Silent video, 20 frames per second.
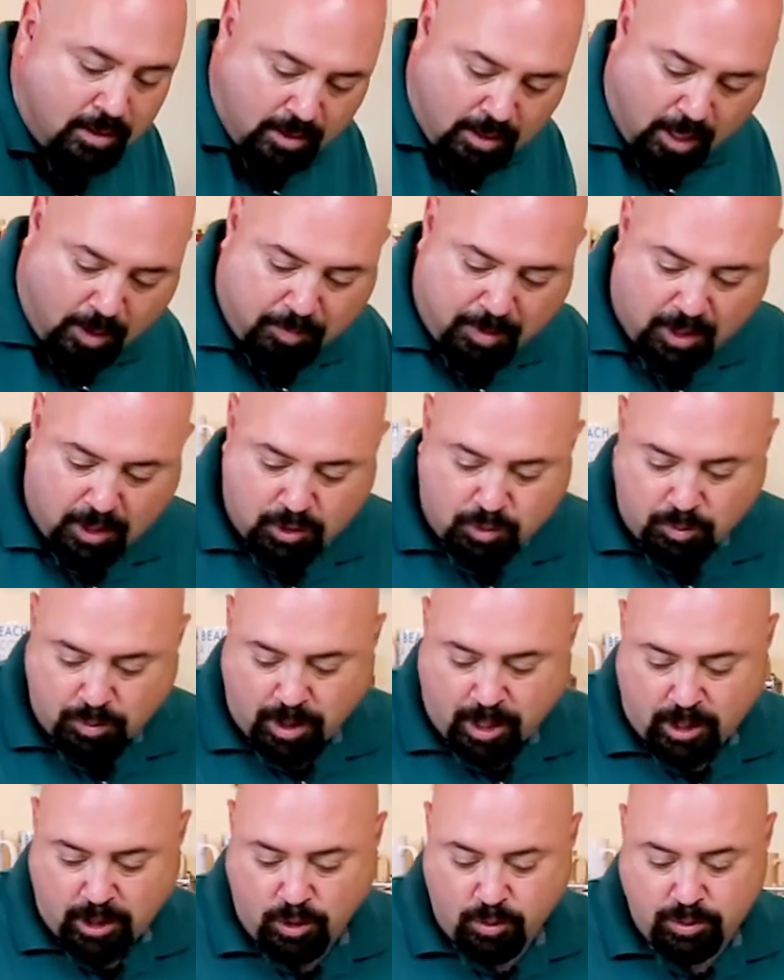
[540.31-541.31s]
Now, because we're
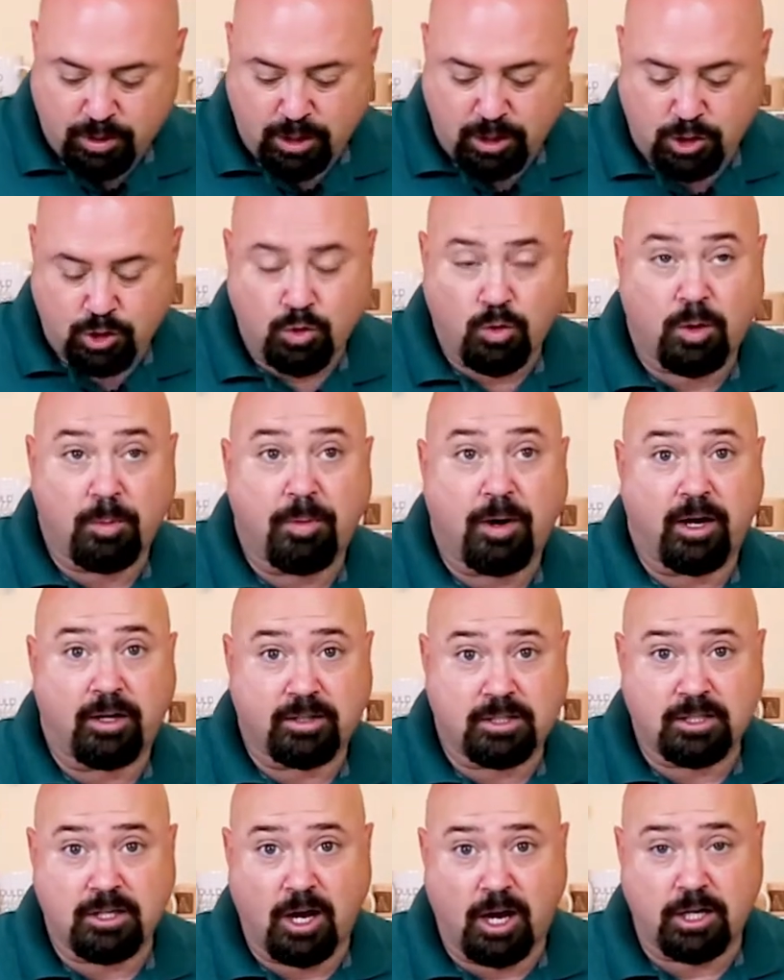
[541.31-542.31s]
not using store-bought
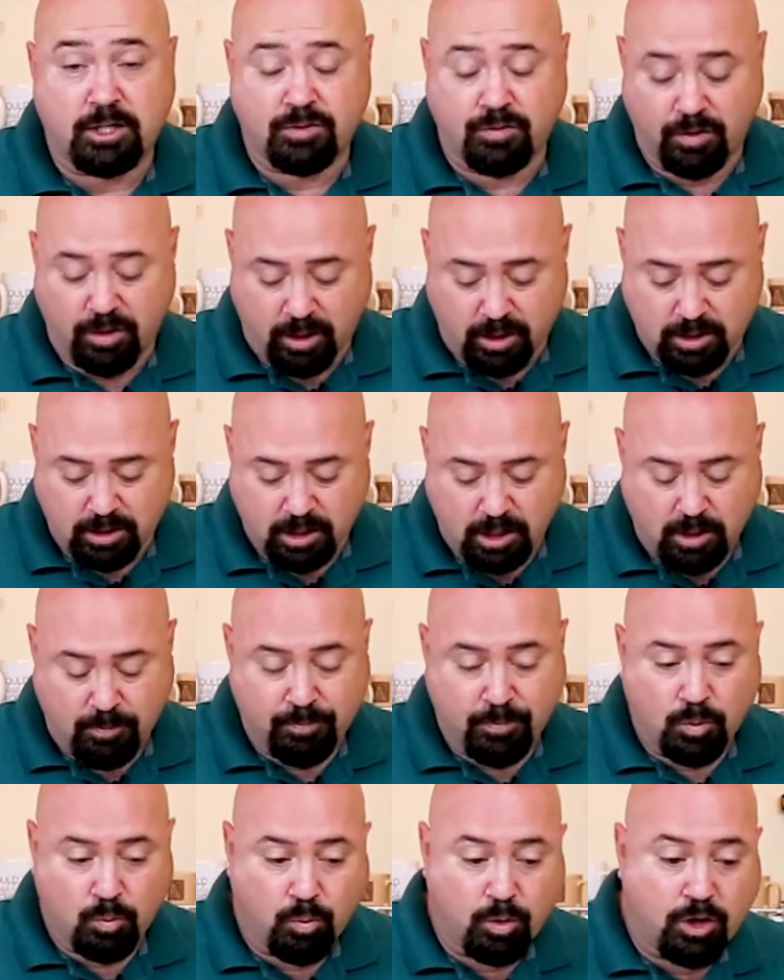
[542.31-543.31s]
sauce for this,
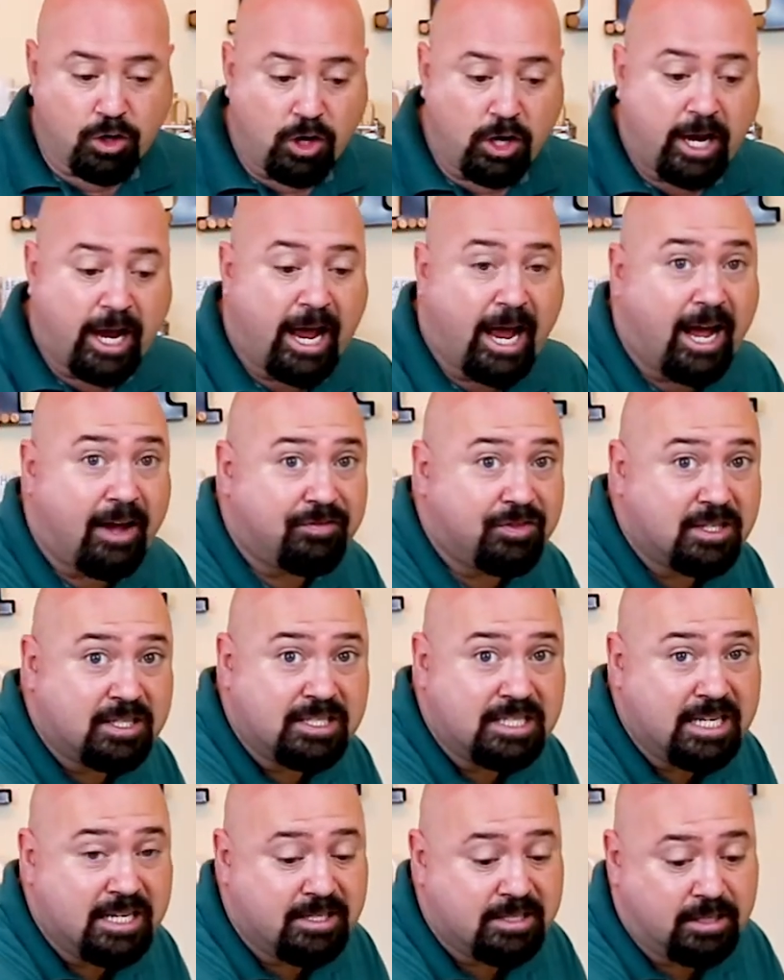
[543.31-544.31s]
we're gonna have to
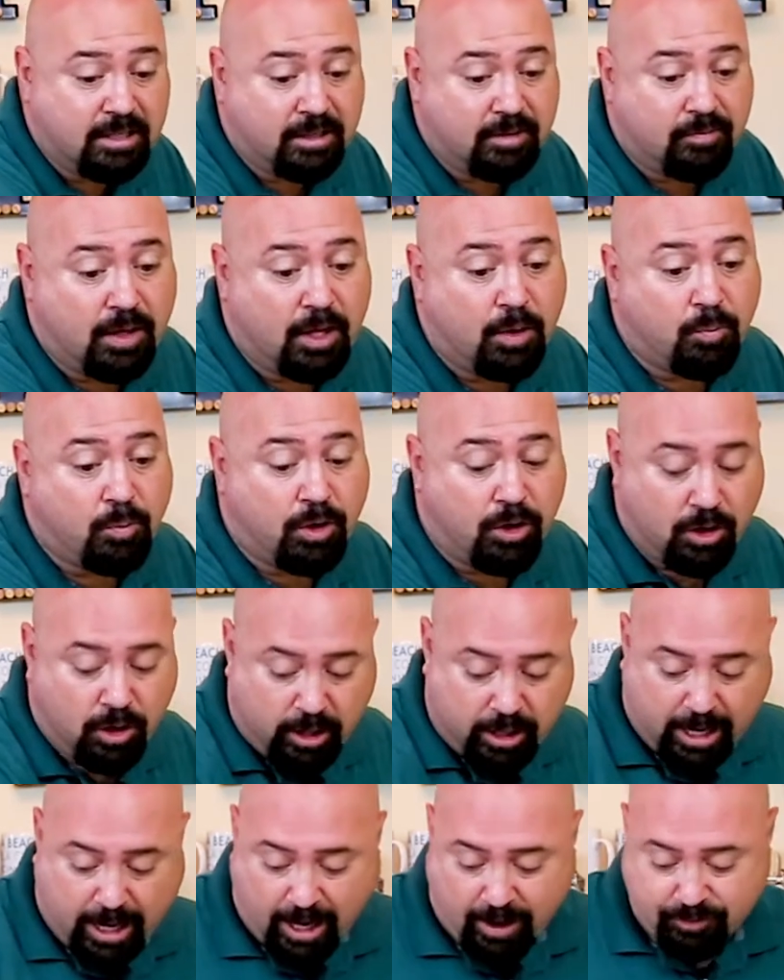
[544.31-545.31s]
season, and we're
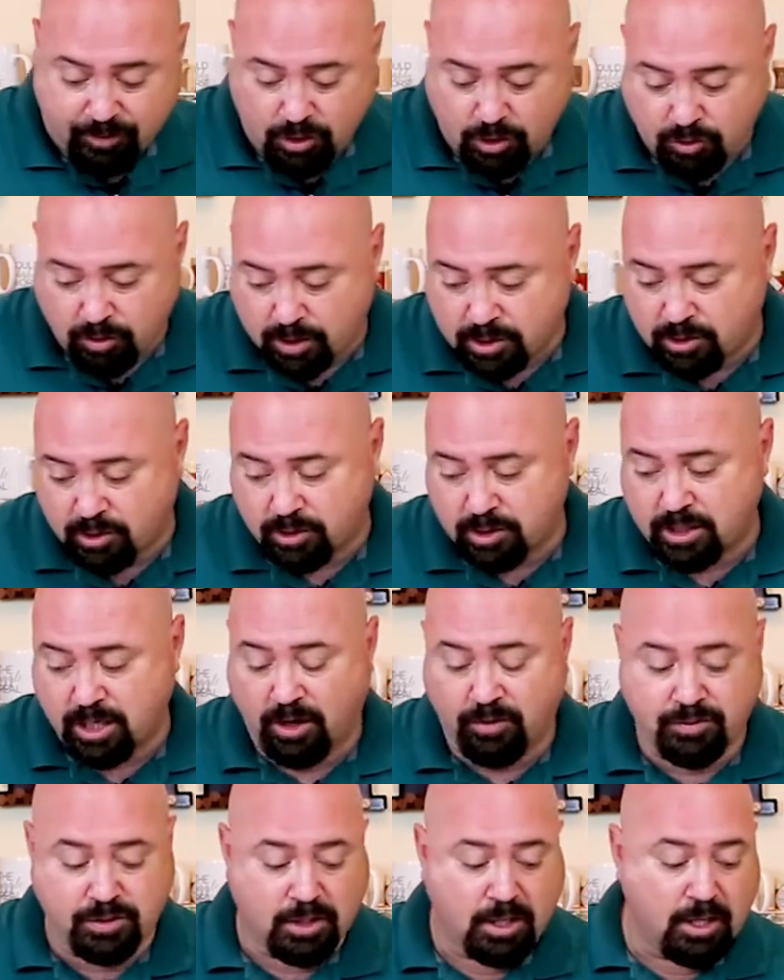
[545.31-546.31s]
gonna have to trust
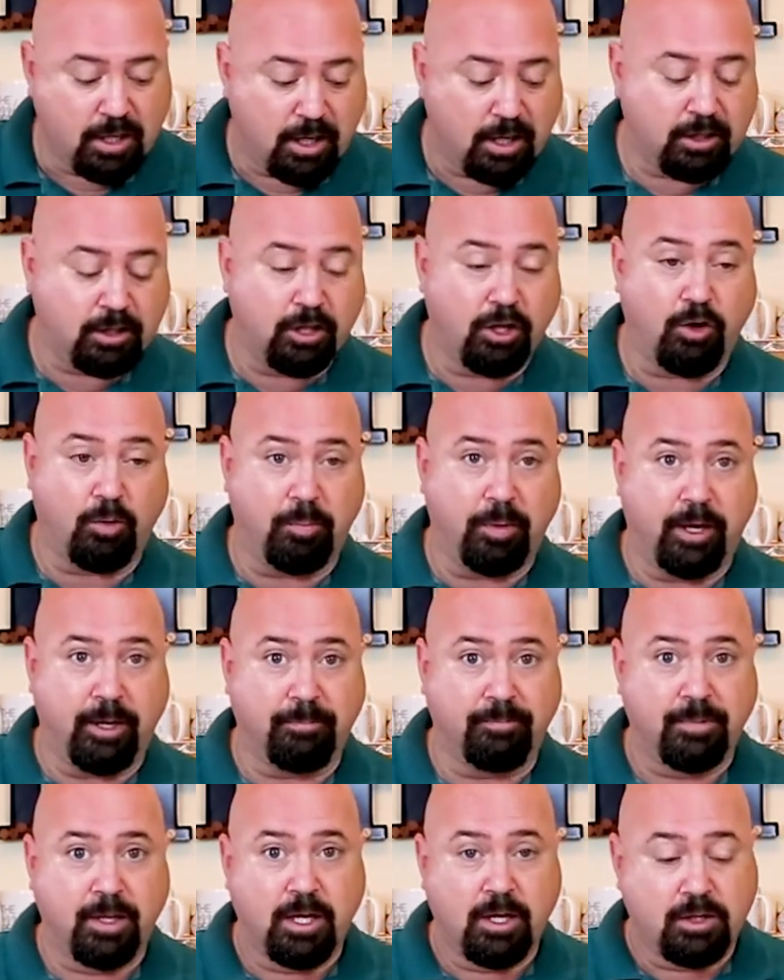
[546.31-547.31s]
ourselves a little
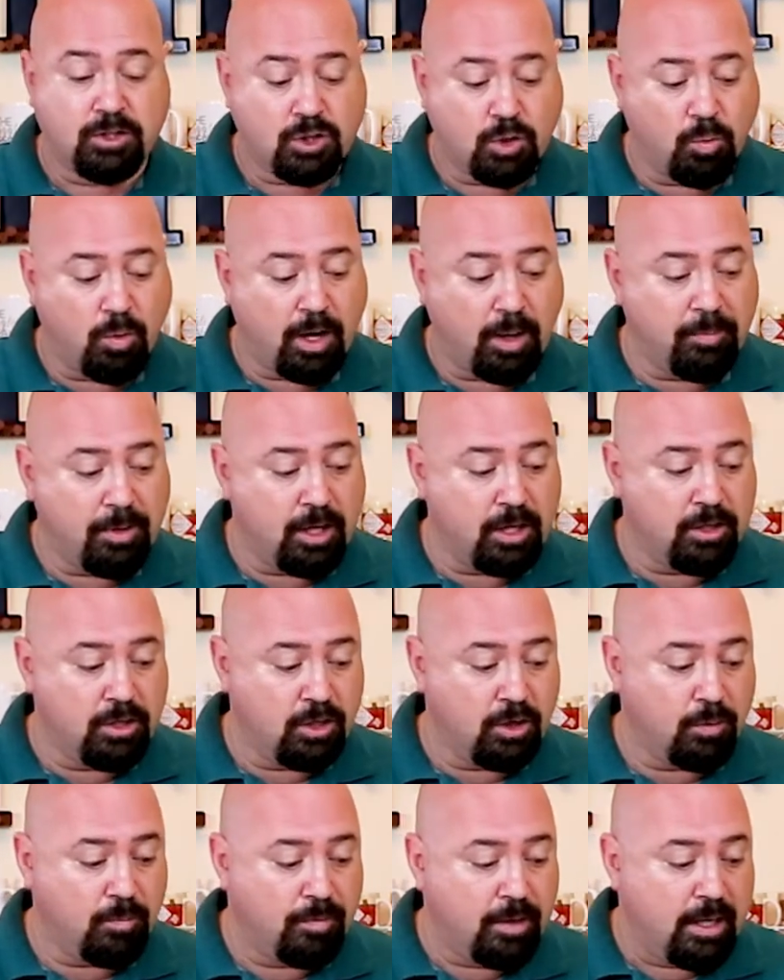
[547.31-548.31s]
bit. So what I'm gonna
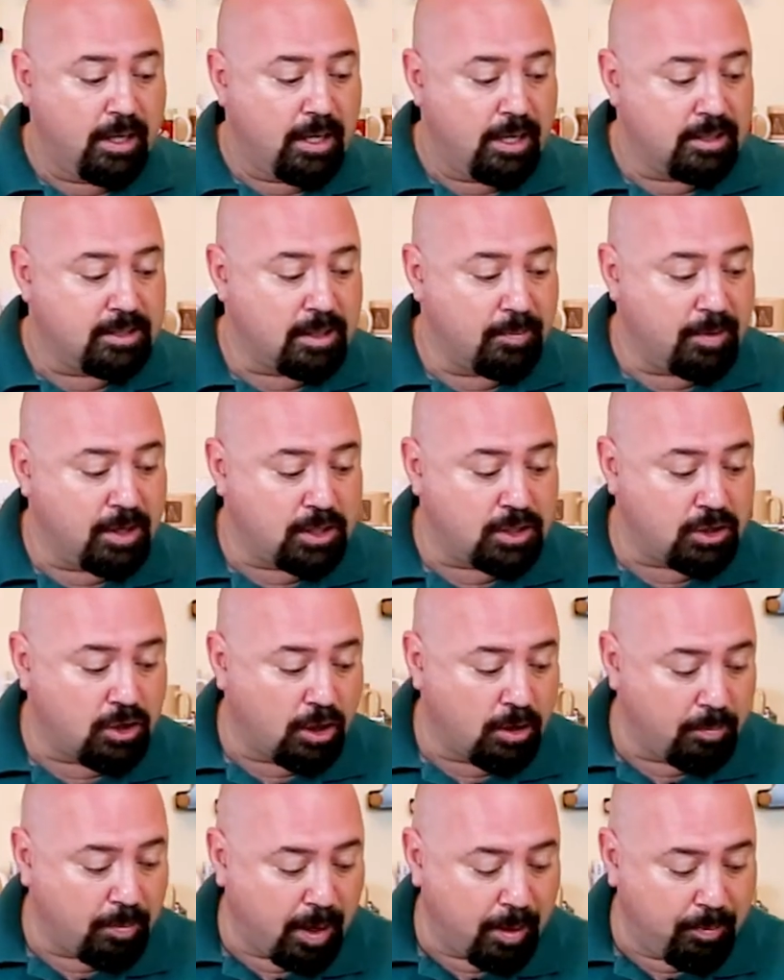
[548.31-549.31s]
do is I'm gonna
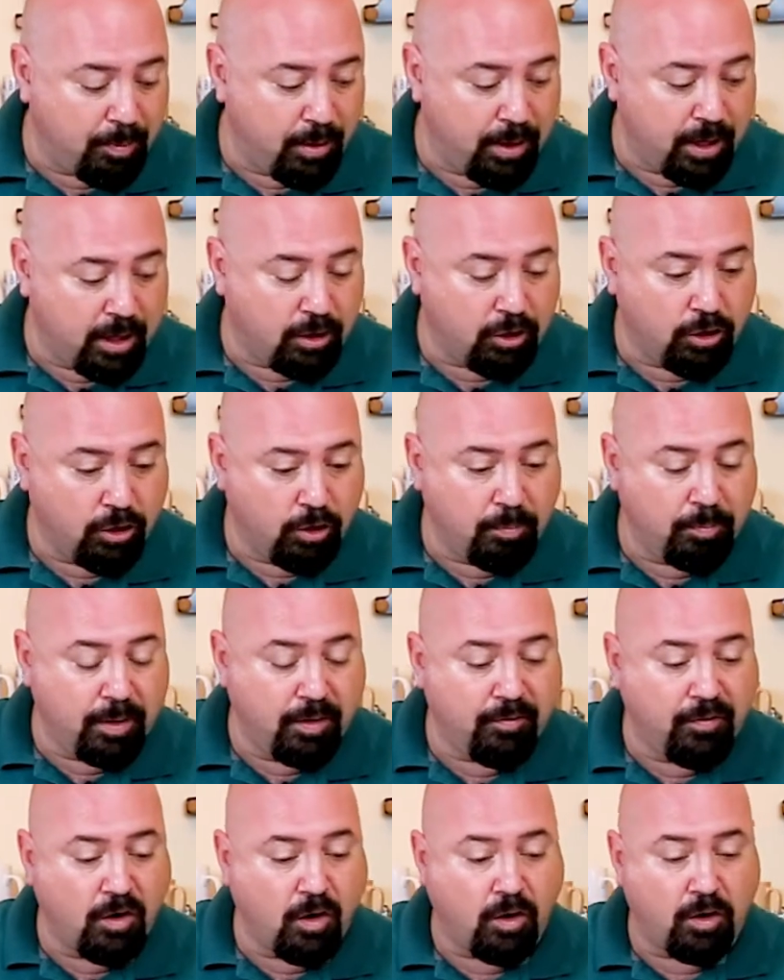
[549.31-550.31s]
start by putting a little bit
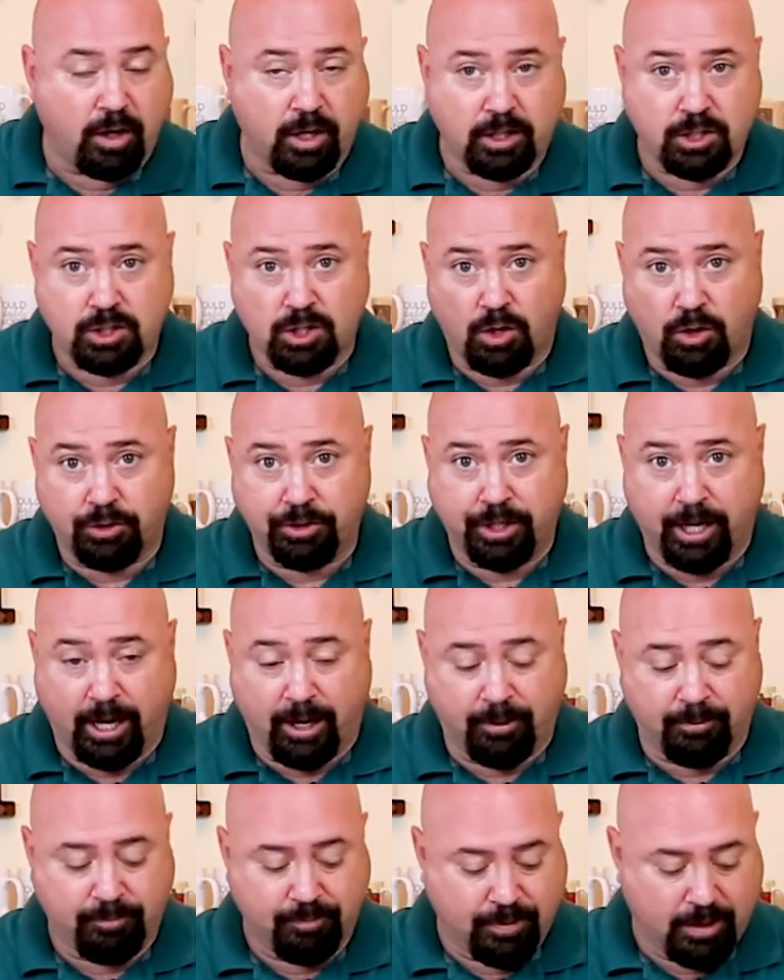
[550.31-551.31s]
of garlic salt
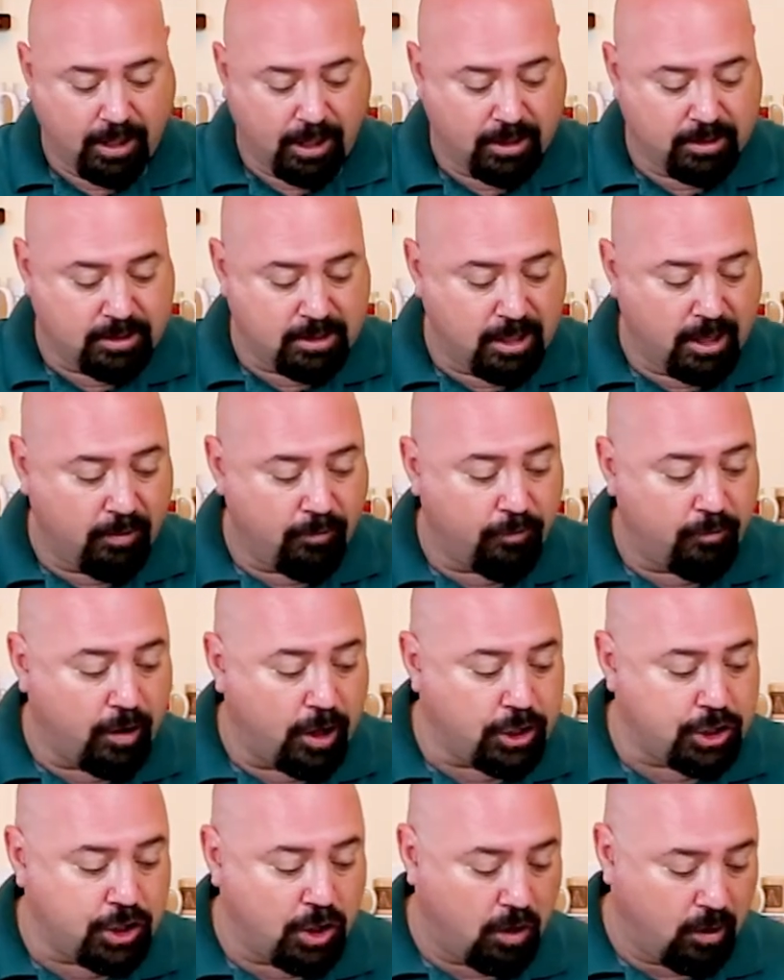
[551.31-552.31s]
down instead of
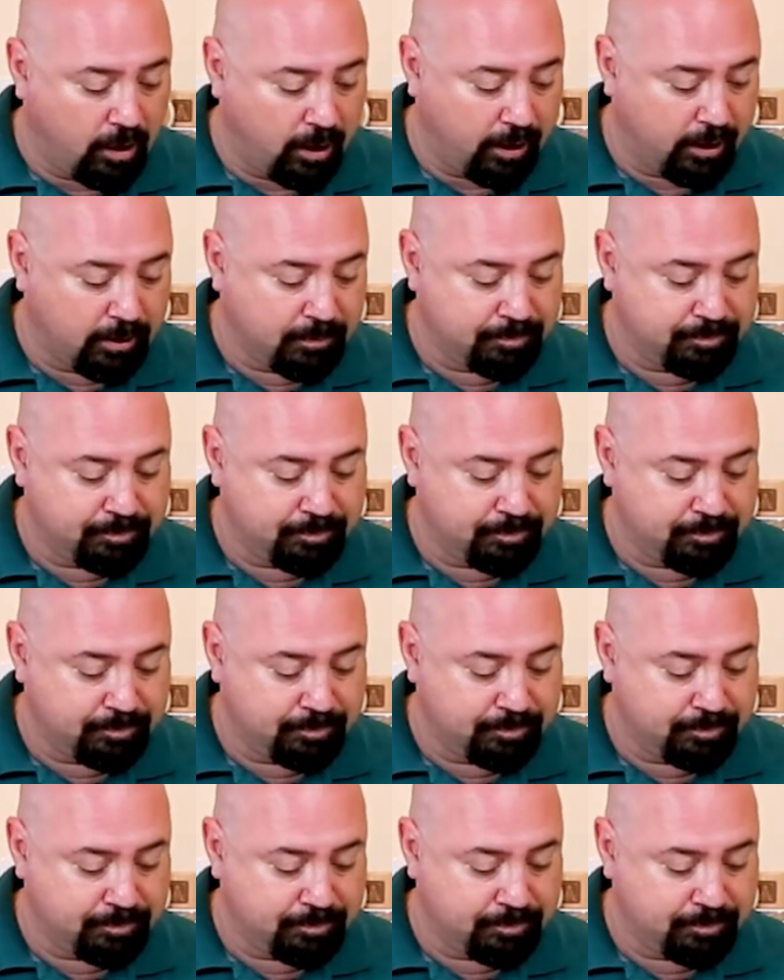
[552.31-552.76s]
fresh garlic.